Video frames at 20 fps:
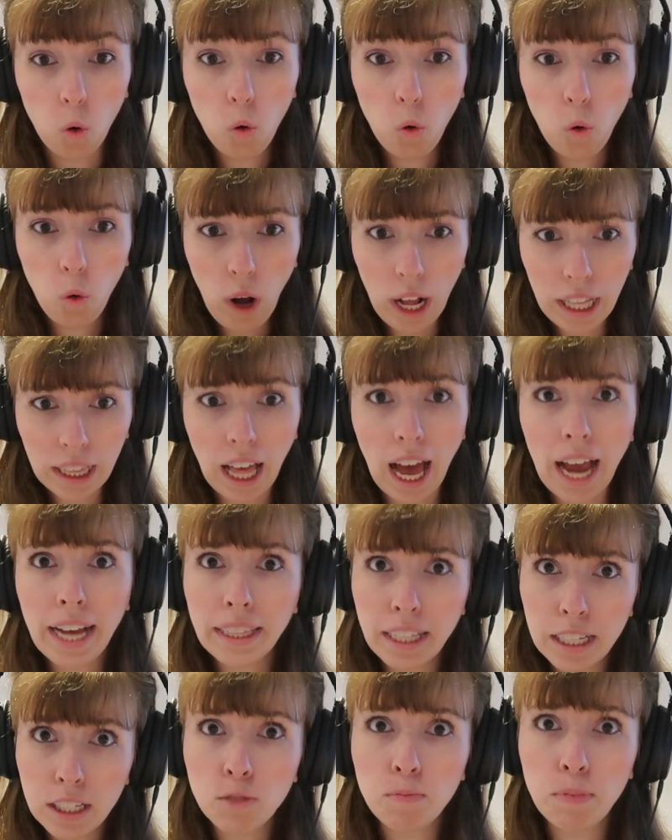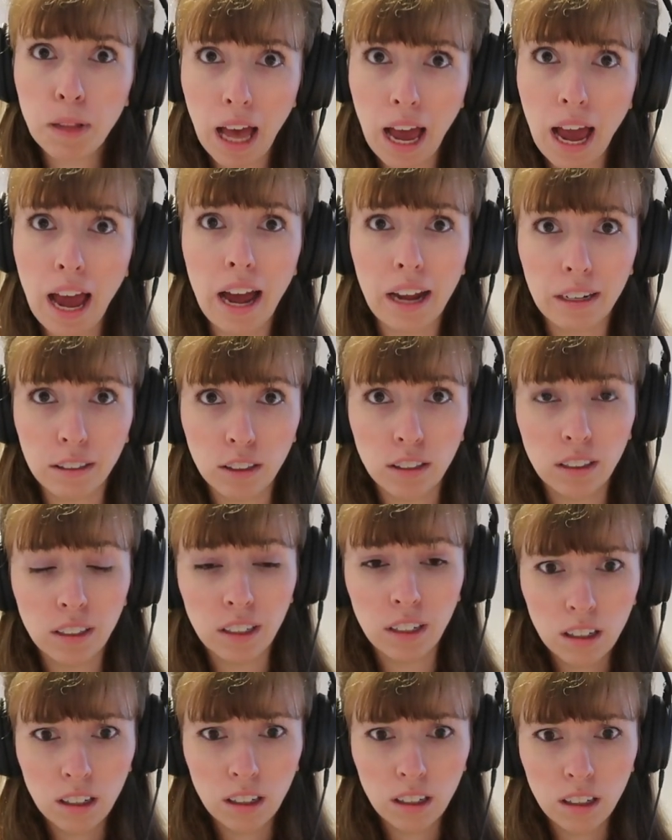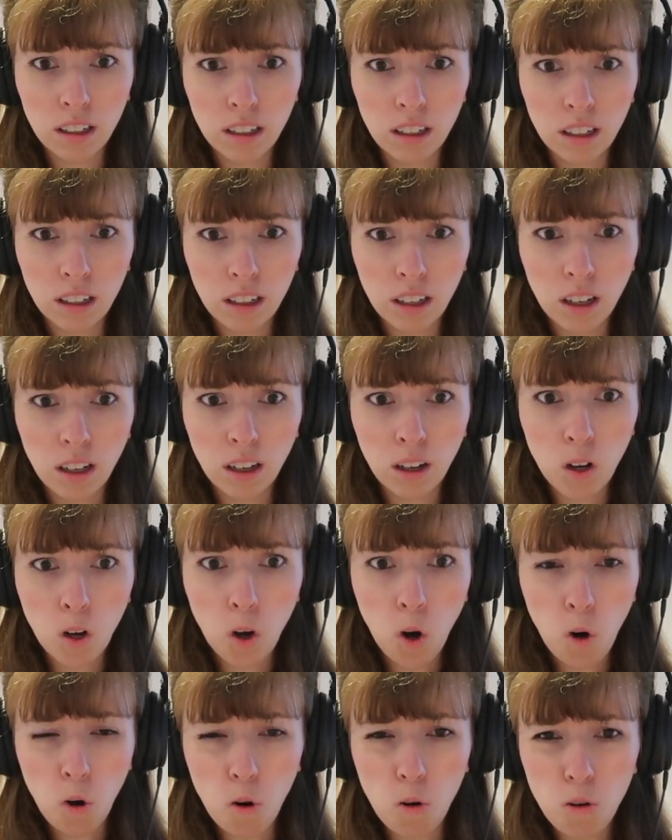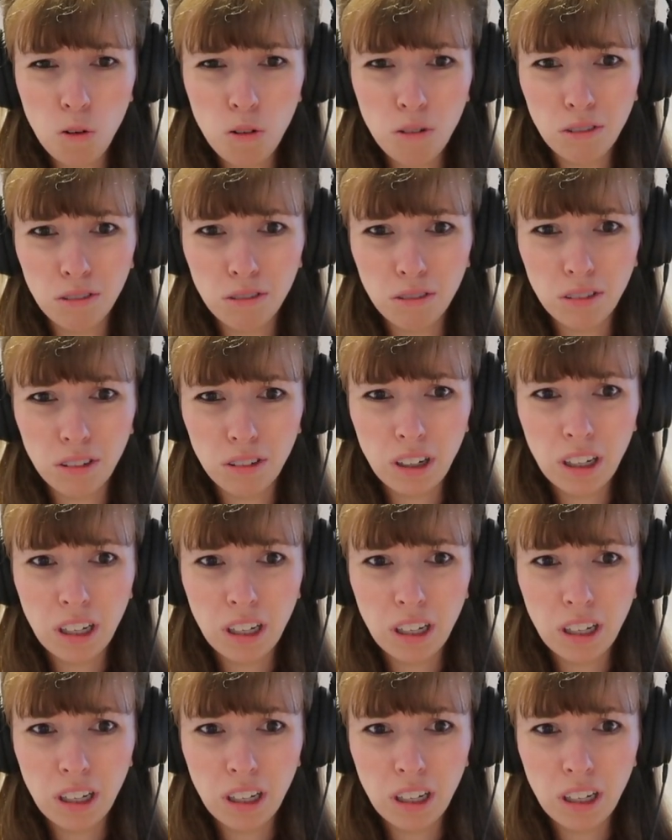Ooh, I like this plan. Ooh.